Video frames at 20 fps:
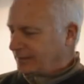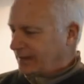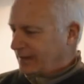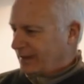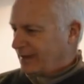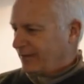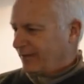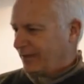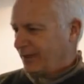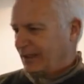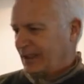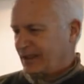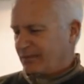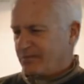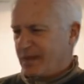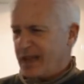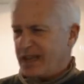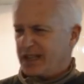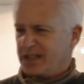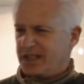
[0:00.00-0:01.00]
feel like
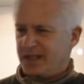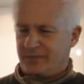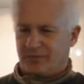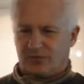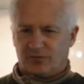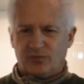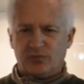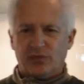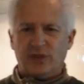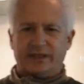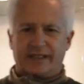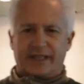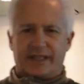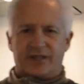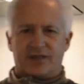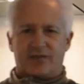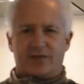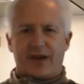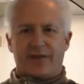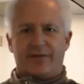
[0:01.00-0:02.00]
making something really
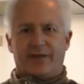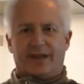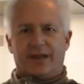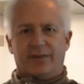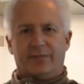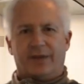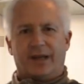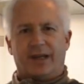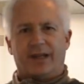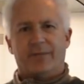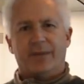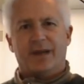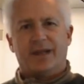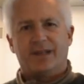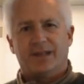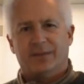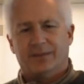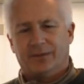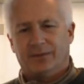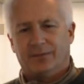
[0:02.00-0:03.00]
extravagant, but I can make
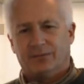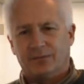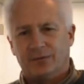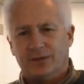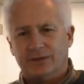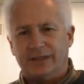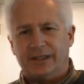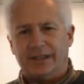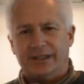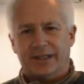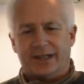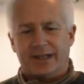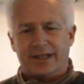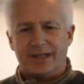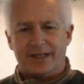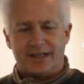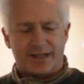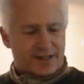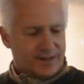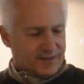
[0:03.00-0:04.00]
something really
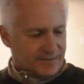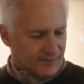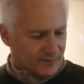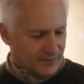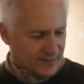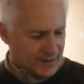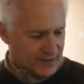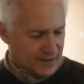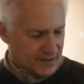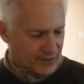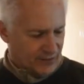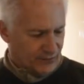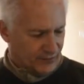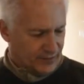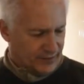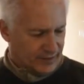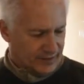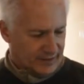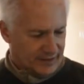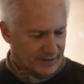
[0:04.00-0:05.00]
nice with
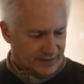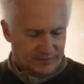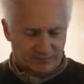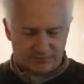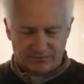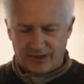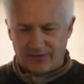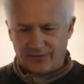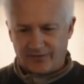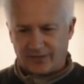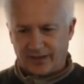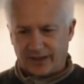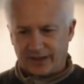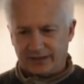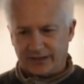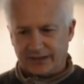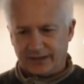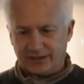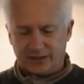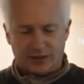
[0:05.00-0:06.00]
a fairly
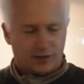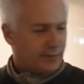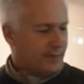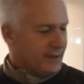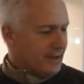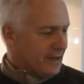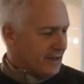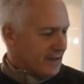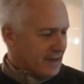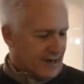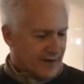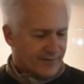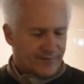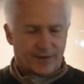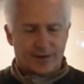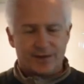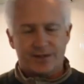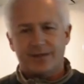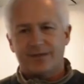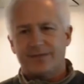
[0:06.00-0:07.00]
little bit of
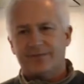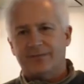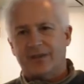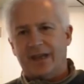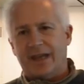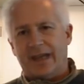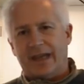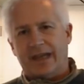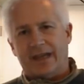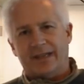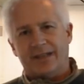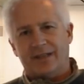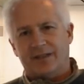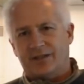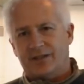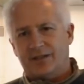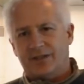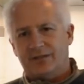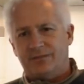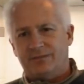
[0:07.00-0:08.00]
effort, and it's a
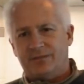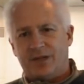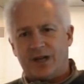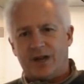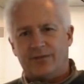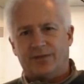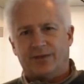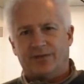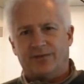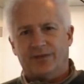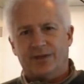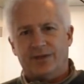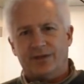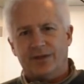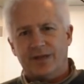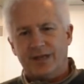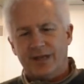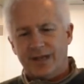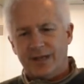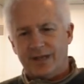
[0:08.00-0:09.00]
good comfort food.
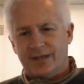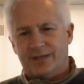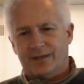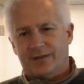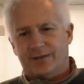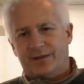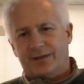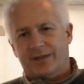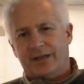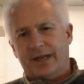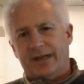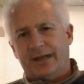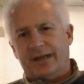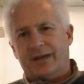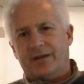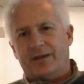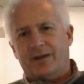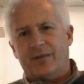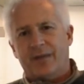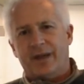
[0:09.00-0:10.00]
So tonight I'm
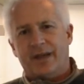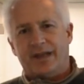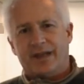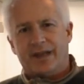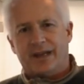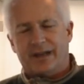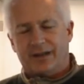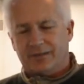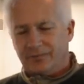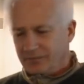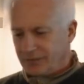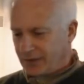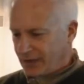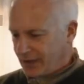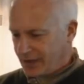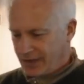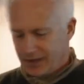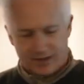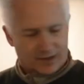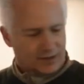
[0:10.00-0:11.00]
going to make a
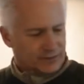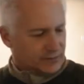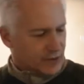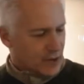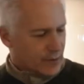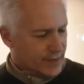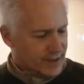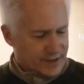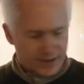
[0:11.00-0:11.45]
Roman